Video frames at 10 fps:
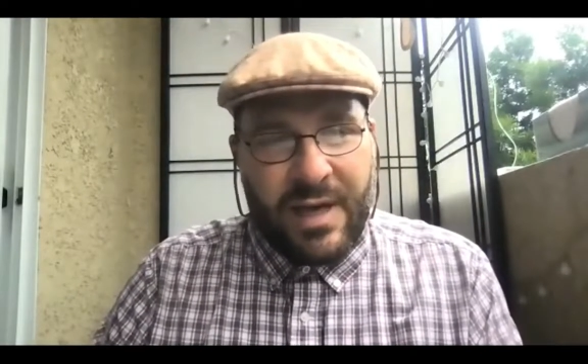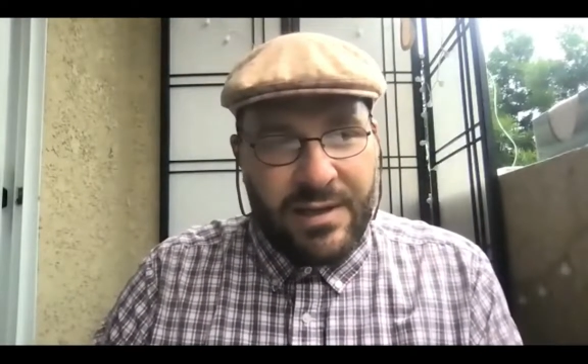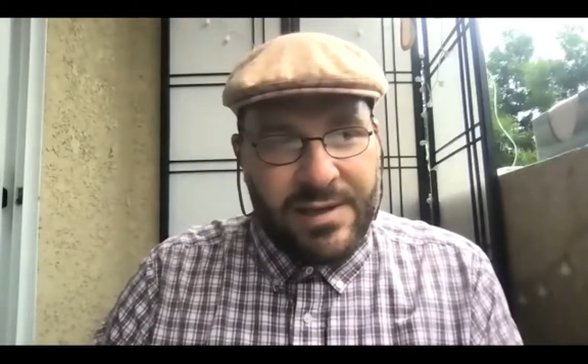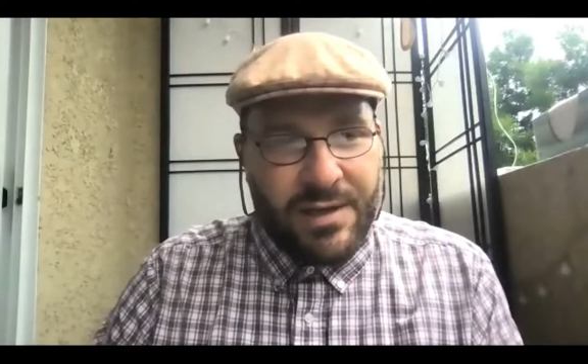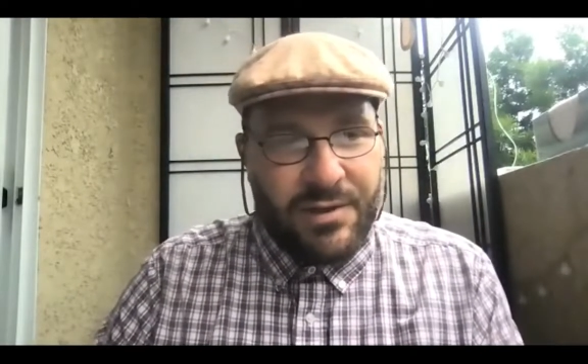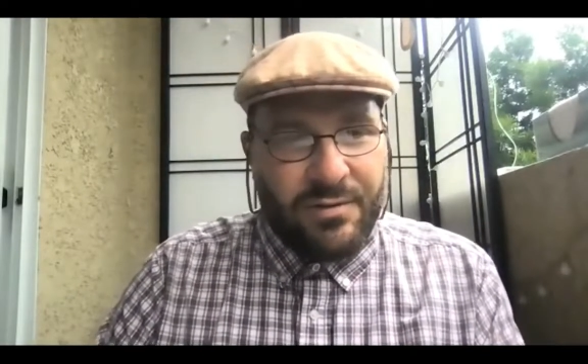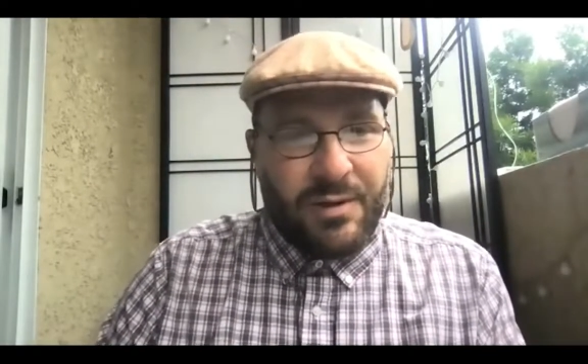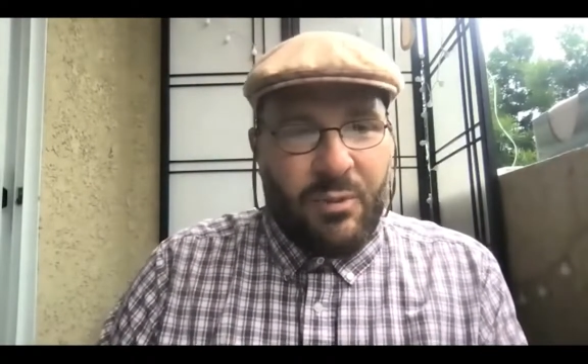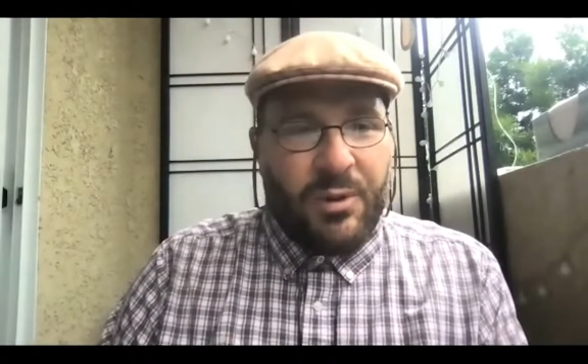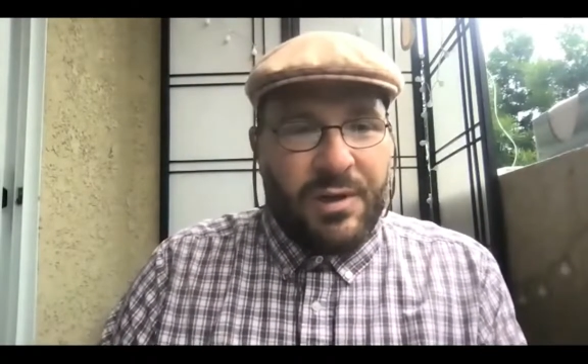8th
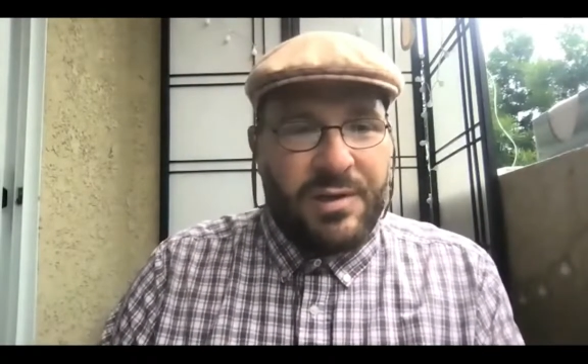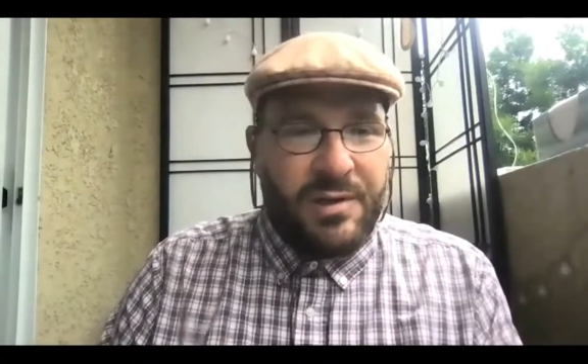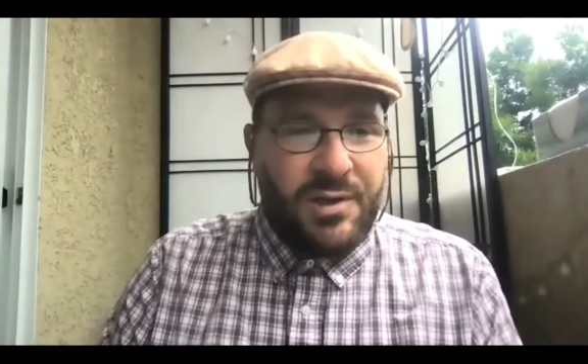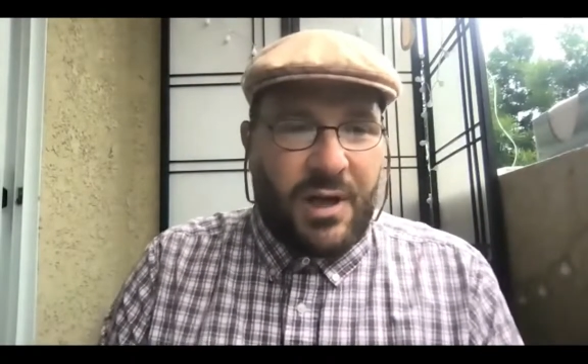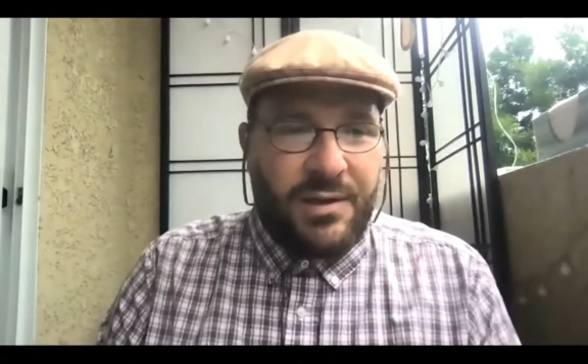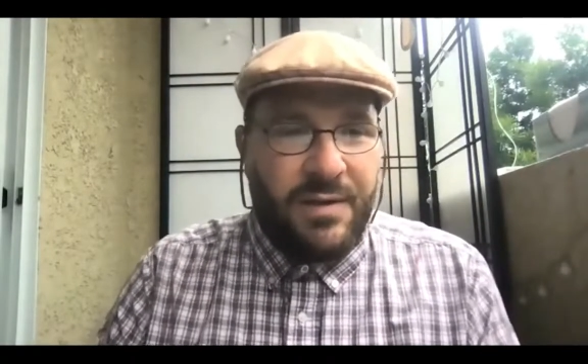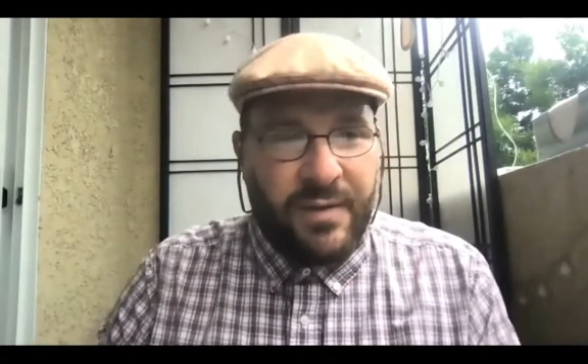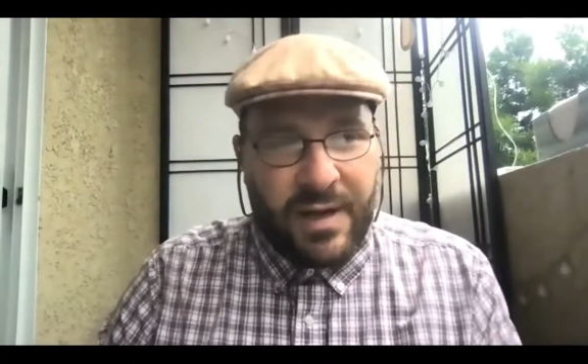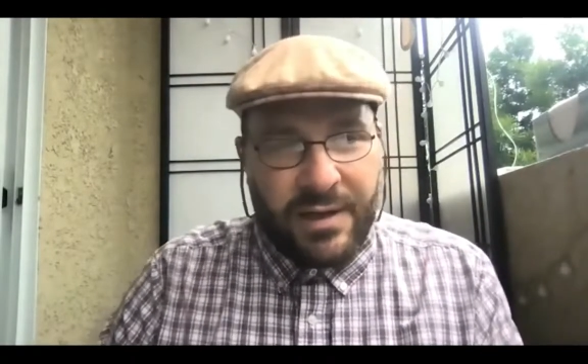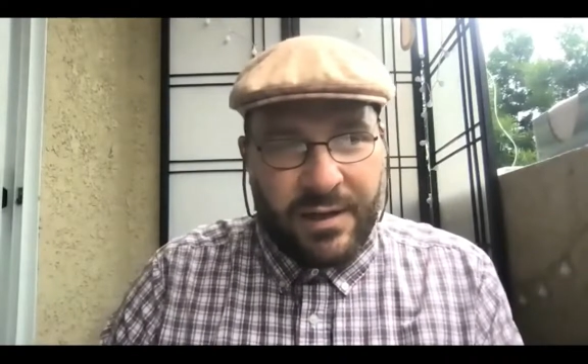century Buddhist
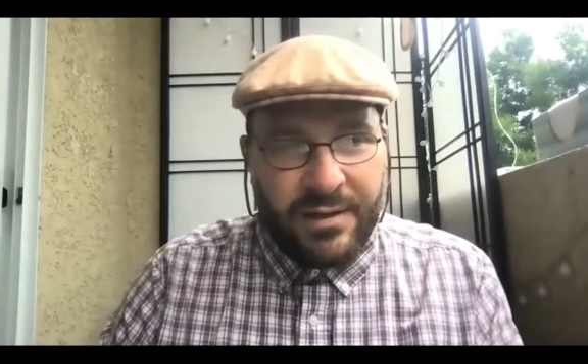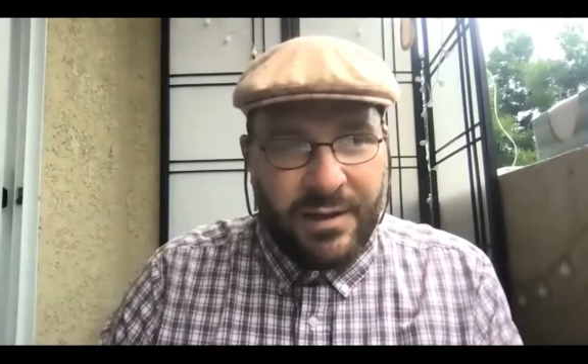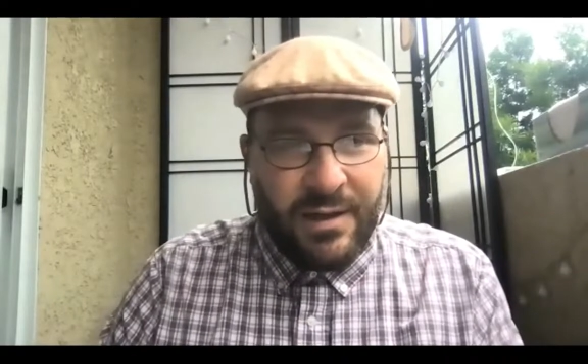Shantiveda,